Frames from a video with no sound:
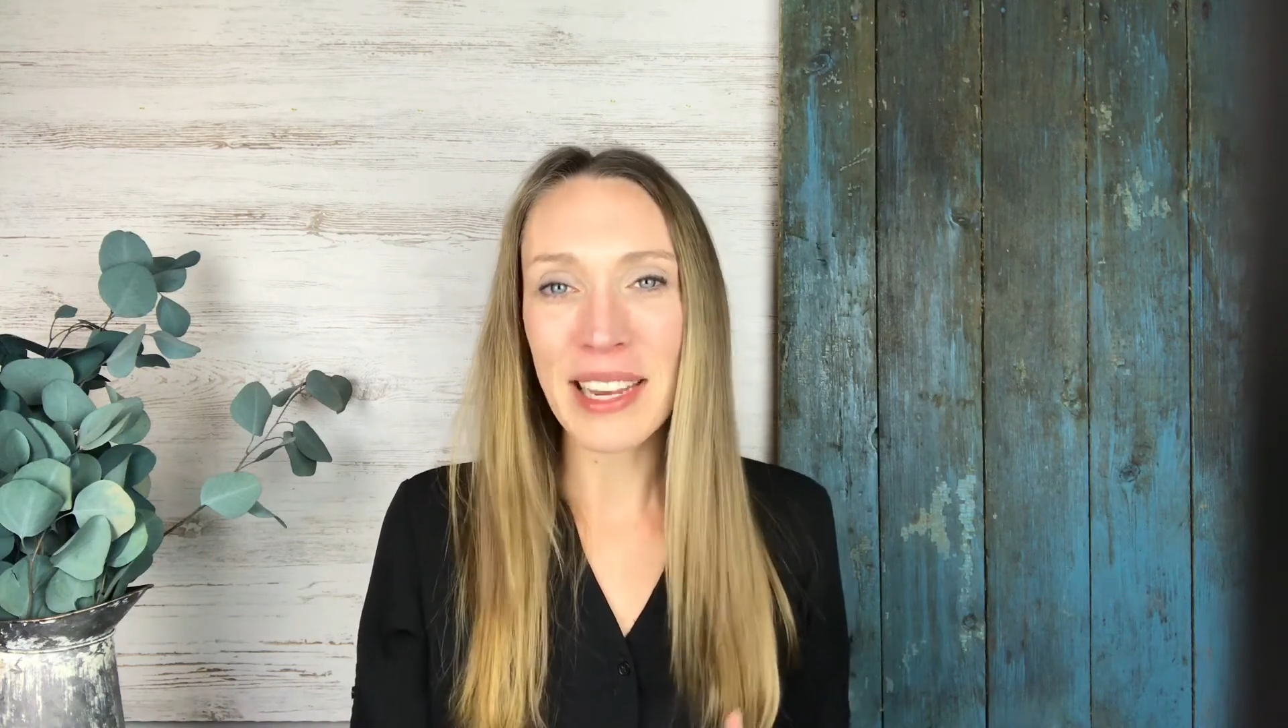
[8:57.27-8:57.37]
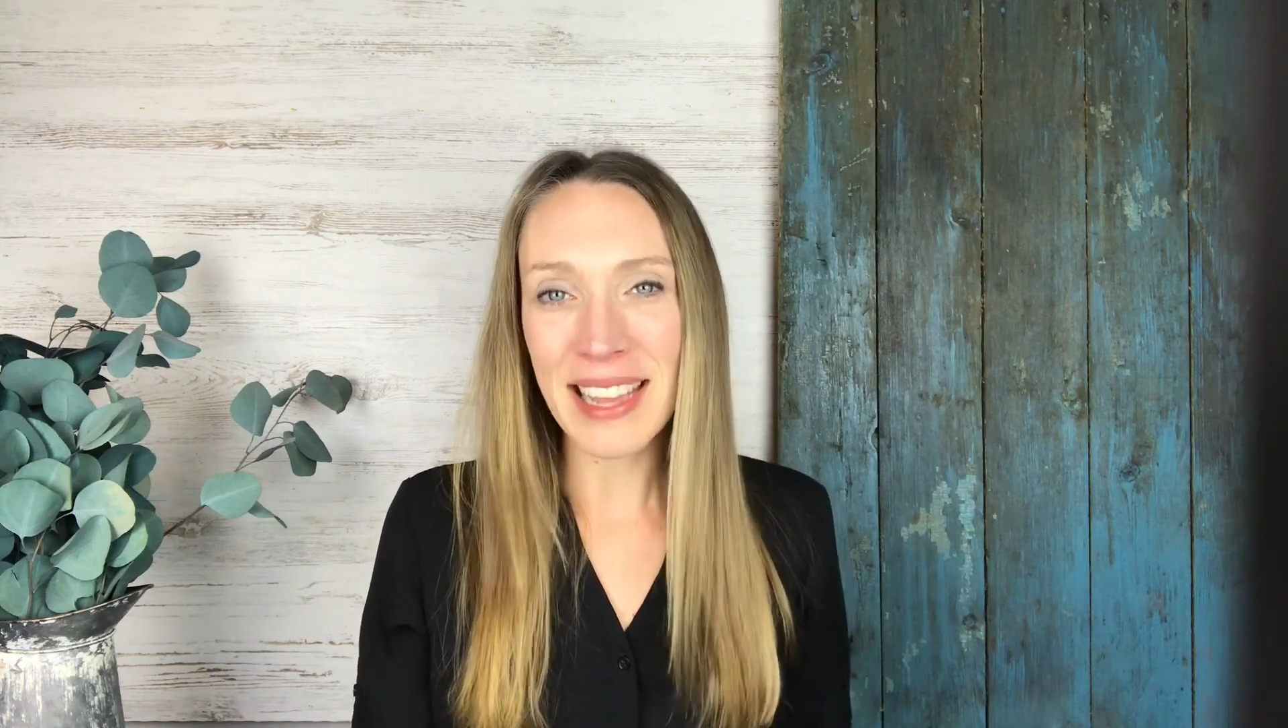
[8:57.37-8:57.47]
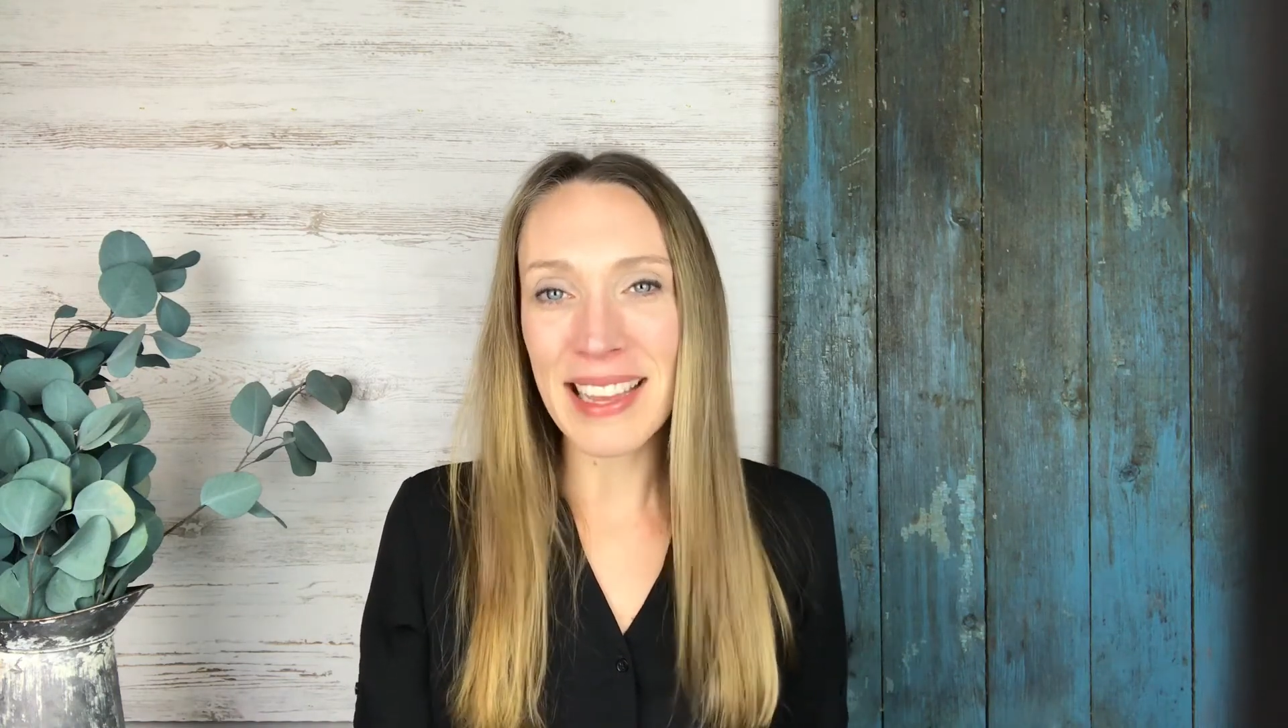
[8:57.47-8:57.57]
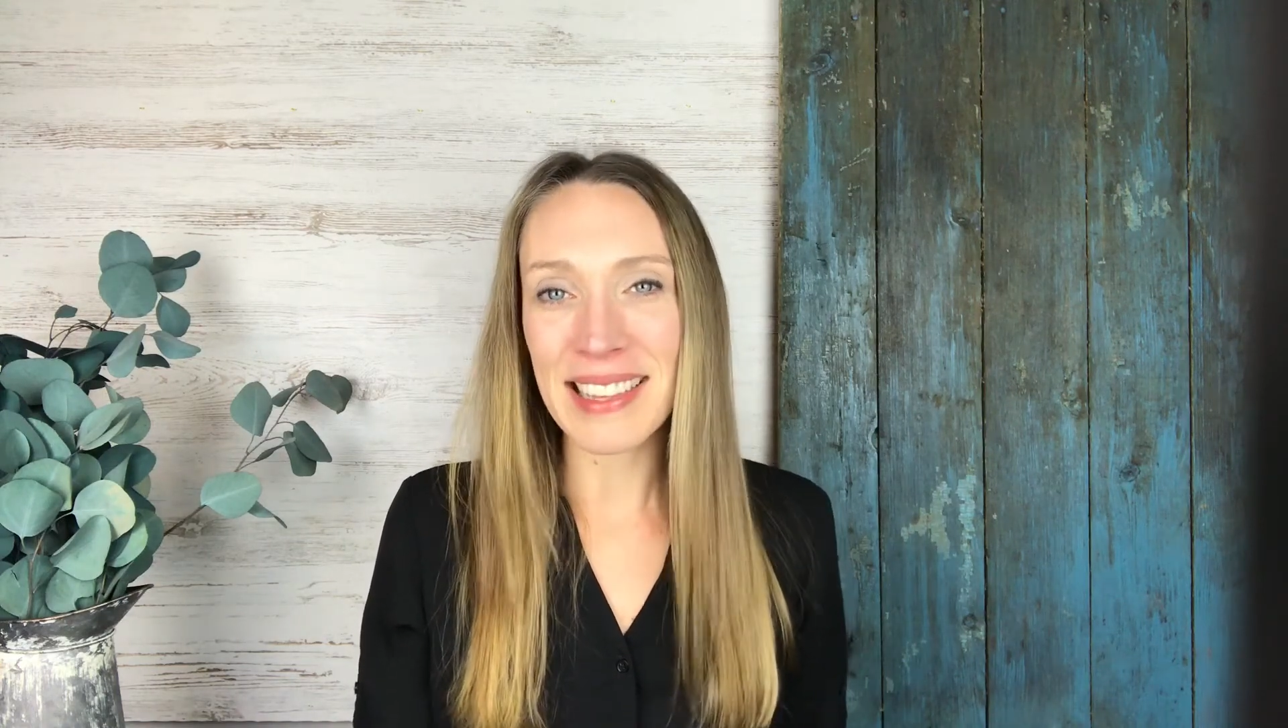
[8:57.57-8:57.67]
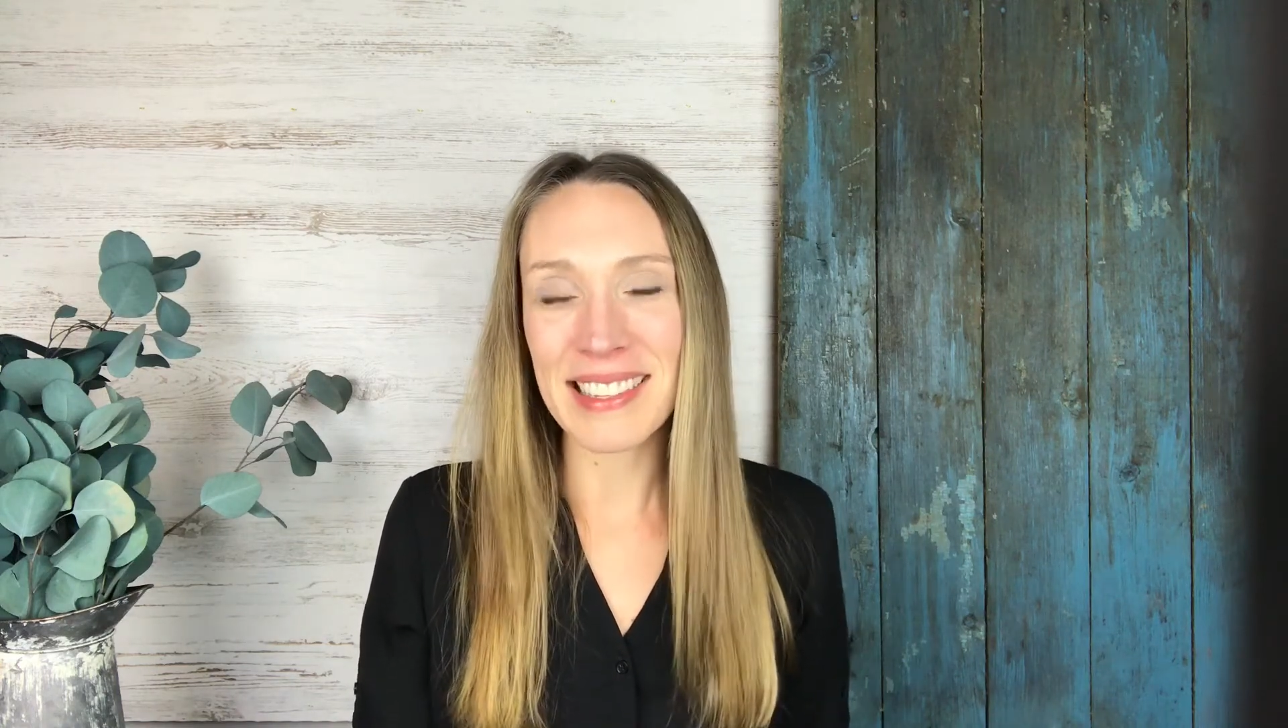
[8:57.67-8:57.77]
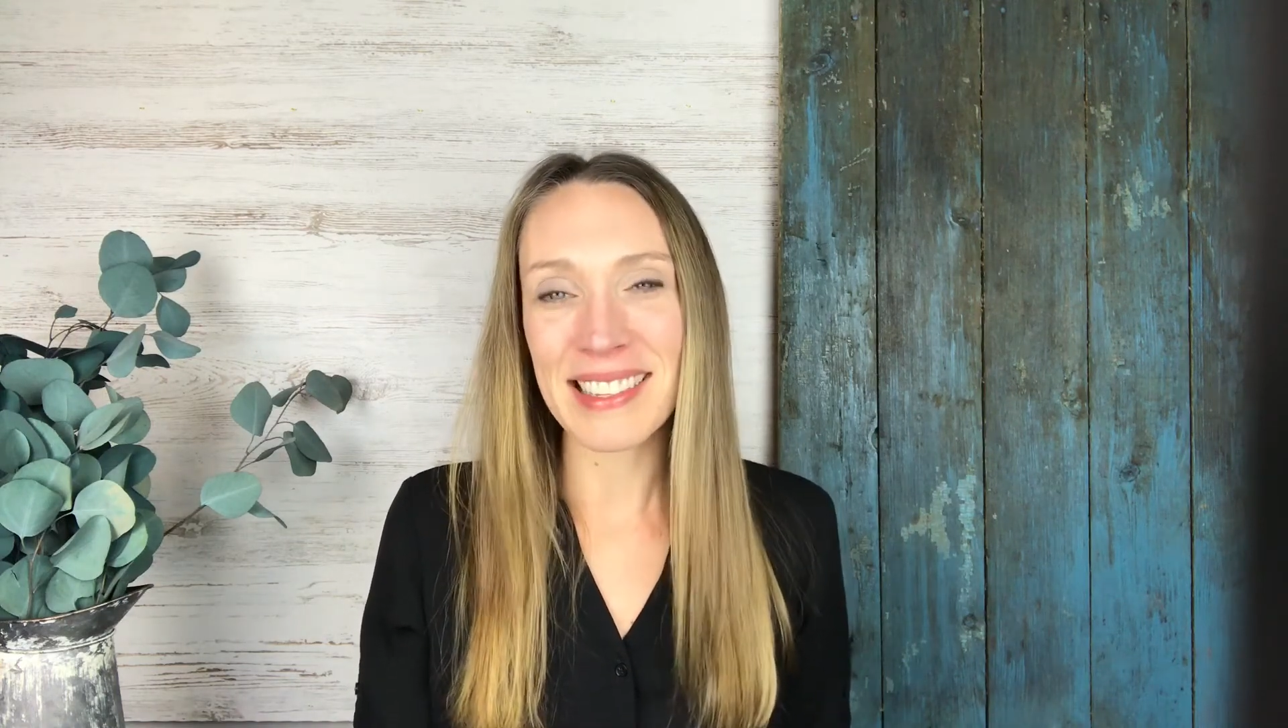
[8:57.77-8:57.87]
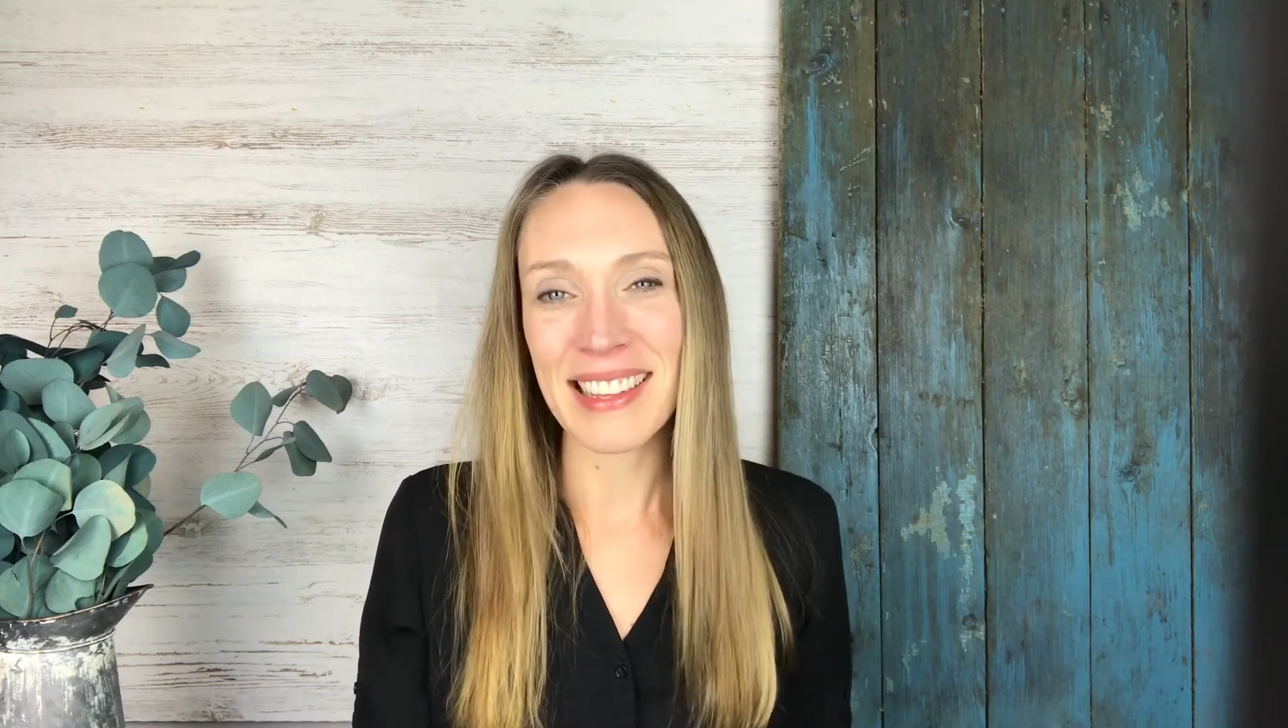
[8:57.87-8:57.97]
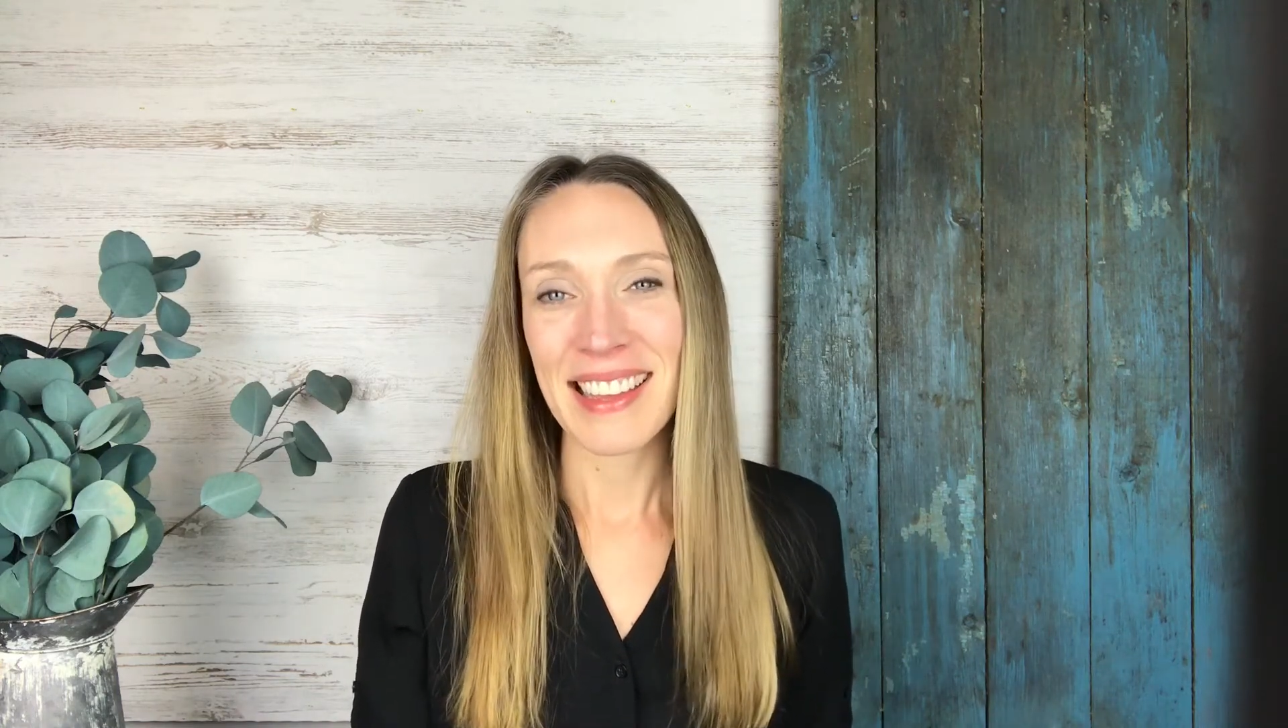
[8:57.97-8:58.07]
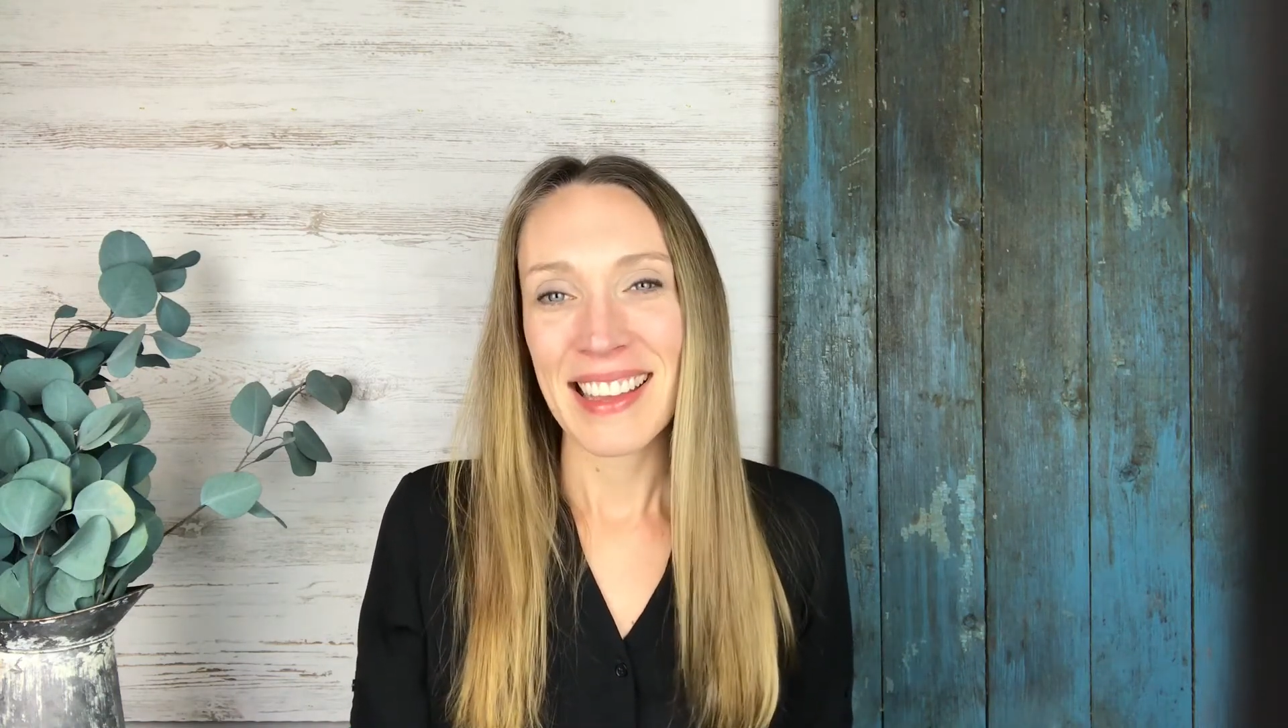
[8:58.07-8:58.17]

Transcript: is,